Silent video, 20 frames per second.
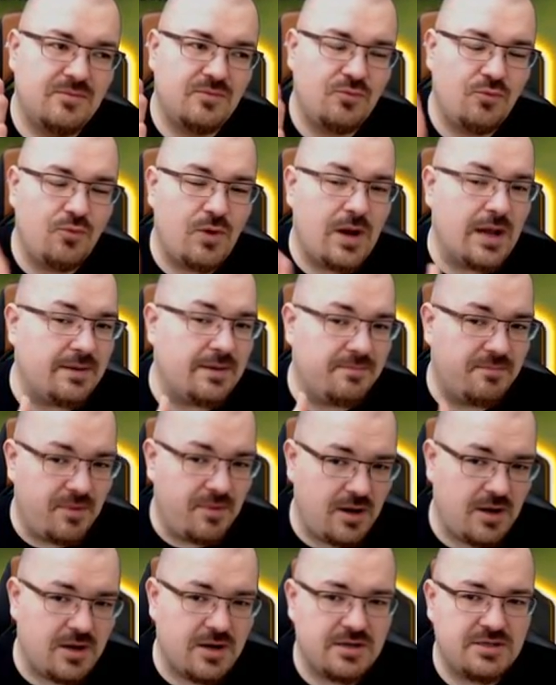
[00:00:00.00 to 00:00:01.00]
one
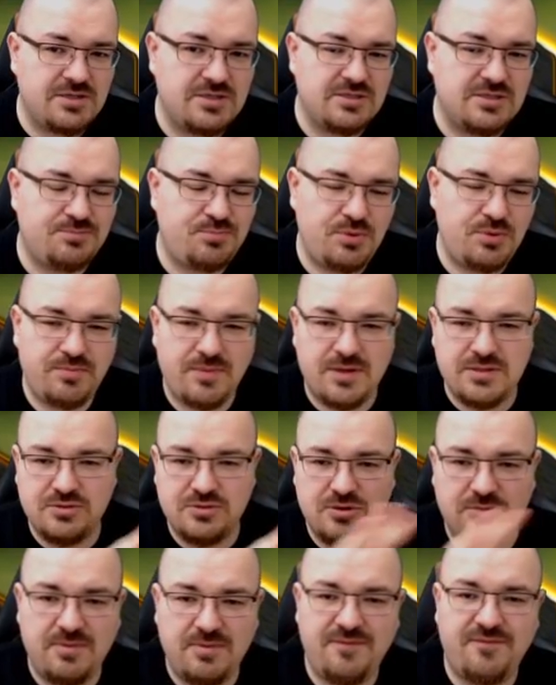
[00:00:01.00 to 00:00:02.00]
march is pretty much
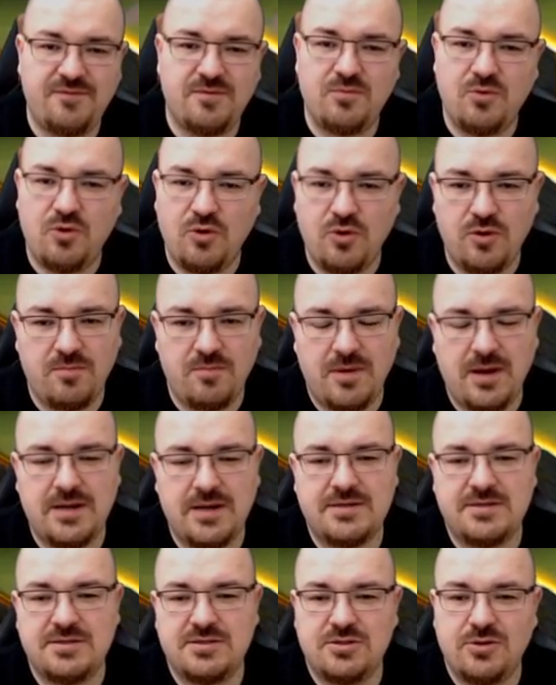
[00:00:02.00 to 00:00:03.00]
going to be from all
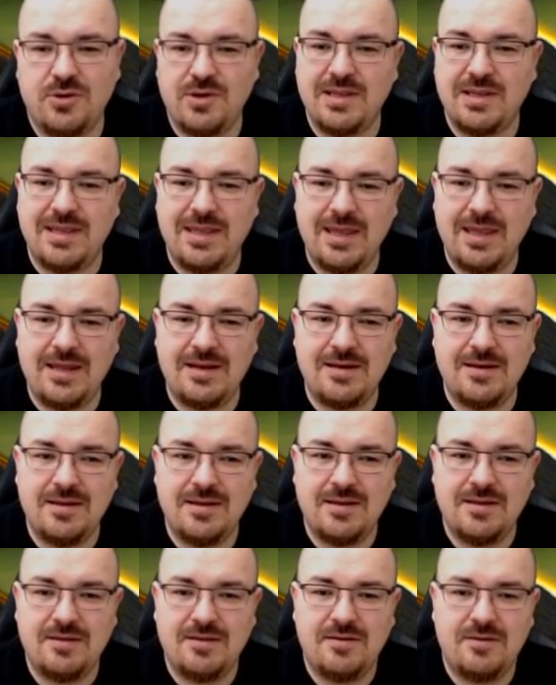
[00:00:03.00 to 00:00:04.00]
marches. So again,
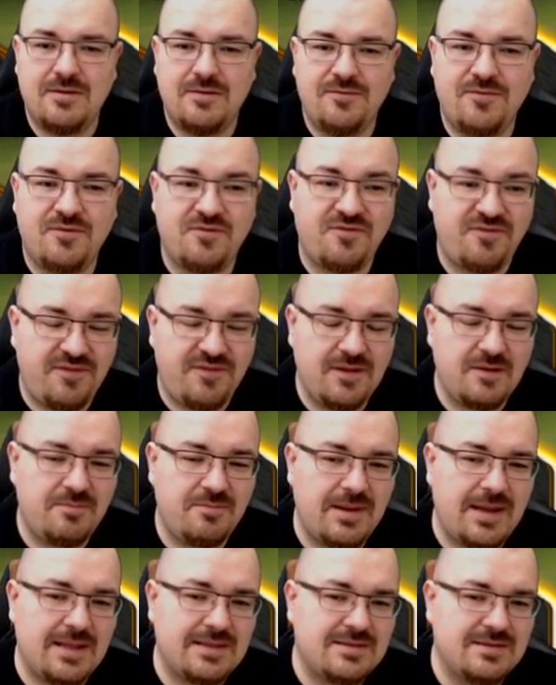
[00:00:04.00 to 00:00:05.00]
for field
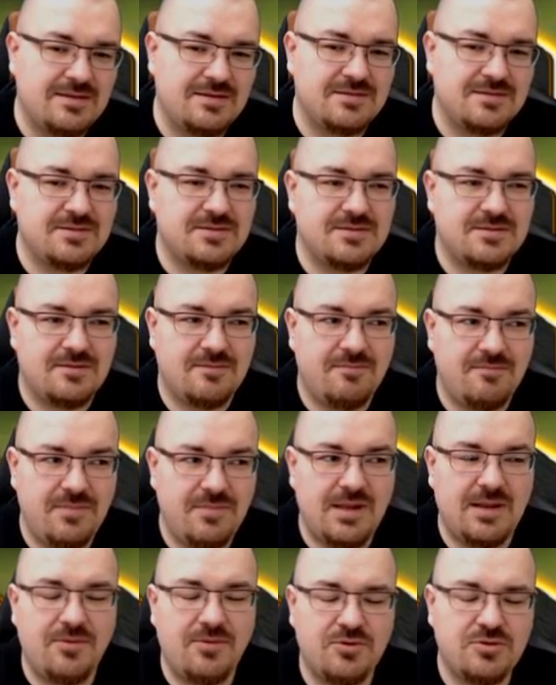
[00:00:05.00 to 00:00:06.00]
battles,
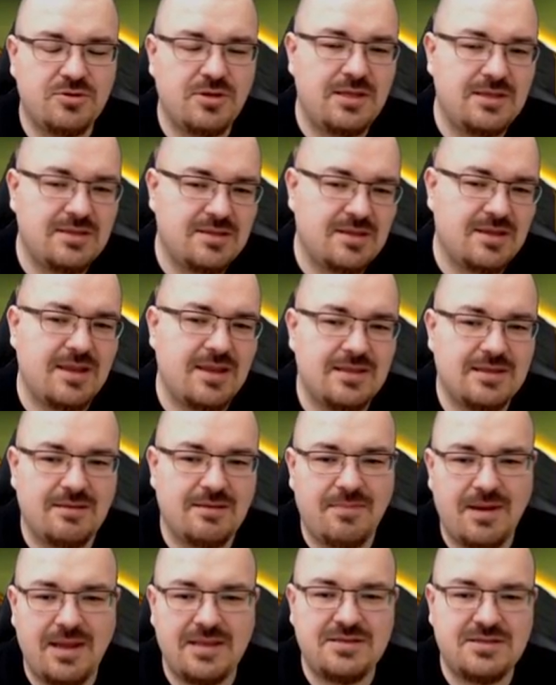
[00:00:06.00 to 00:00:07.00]
Minamoto and Takeda
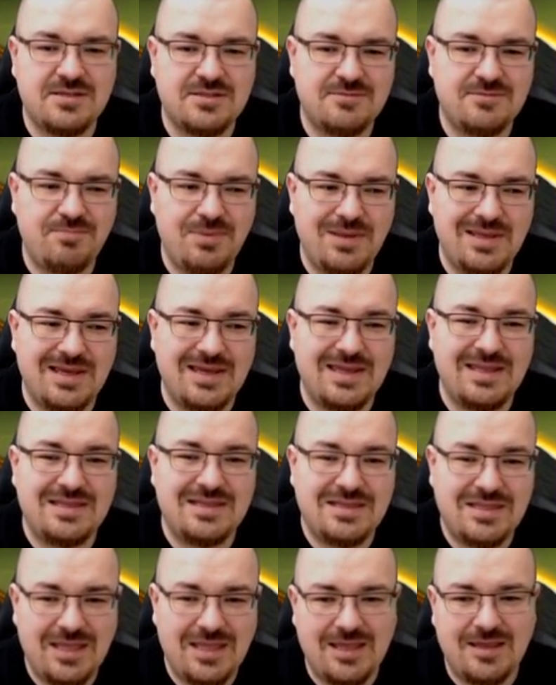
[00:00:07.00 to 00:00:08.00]
might just be a
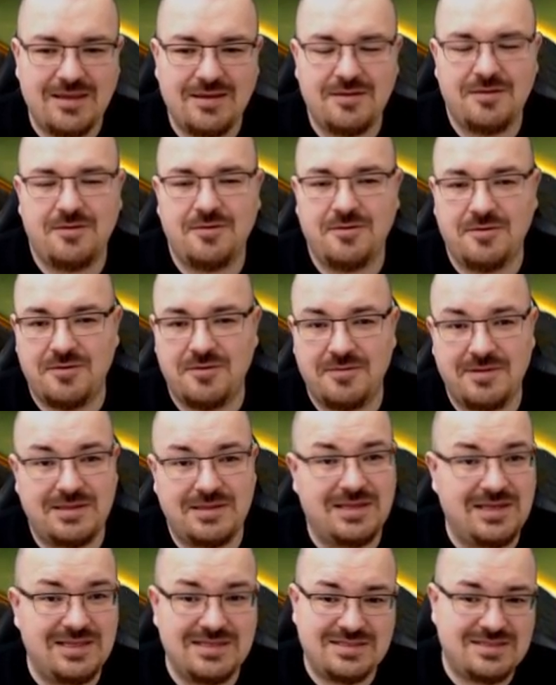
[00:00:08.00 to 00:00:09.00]
thing, or
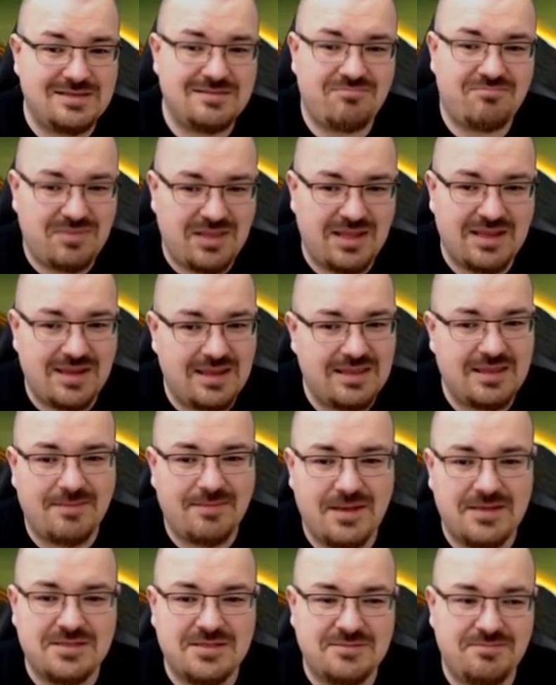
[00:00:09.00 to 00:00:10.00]
at least Takeda
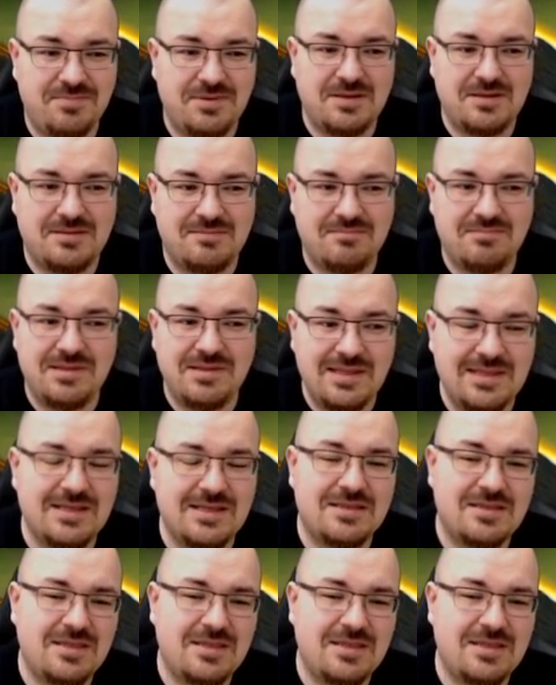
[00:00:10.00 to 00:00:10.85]
might just be a needed